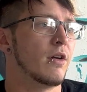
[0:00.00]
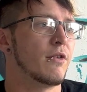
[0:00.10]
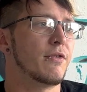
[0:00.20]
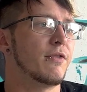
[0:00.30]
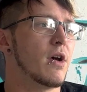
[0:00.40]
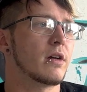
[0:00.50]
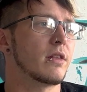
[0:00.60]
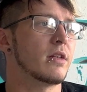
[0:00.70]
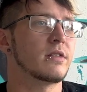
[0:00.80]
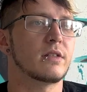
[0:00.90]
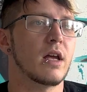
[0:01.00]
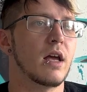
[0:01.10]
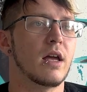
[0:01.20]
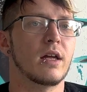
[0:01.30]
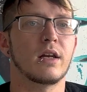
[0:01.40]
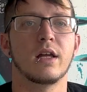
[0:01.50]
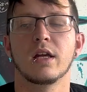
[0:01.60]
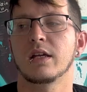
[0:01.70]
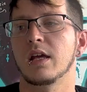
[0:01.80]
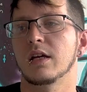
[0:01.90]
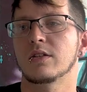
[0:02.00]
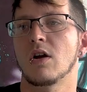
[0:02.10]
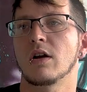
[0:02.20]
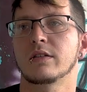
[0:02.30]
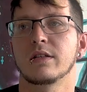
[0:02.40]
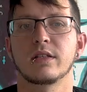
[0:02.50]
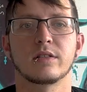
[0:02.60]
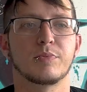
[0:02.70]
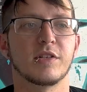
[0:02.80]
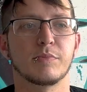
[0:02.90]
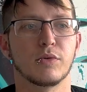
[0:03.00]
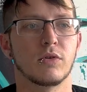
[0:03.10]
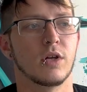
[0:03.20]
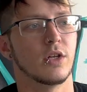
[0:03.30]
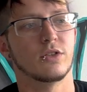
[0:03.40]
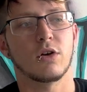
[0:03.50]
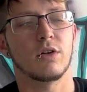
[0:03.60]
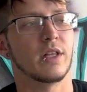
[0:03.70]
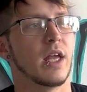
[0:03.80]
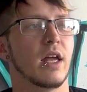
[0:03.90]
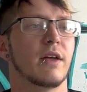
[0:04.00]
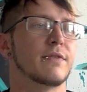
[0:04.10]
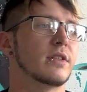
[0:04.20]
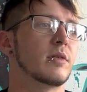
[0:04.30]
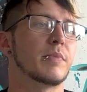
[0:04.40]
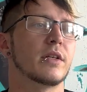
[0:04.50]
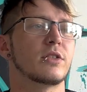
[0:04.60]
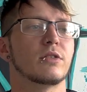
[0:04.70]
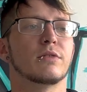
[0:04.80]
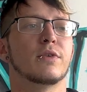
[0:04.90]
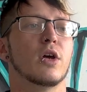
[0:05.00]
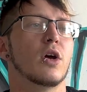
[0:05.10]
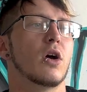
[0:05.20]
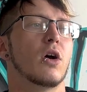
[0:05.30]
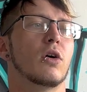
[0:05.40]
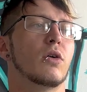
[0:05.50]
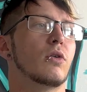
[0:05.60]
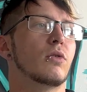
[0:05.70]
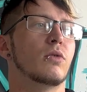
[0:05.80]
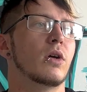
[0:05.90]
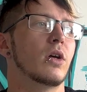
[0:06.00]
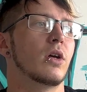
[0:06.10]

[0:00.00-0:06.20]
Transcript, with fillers: fuck this side, can't talk to these people, don't, if it's a bunch of, oh,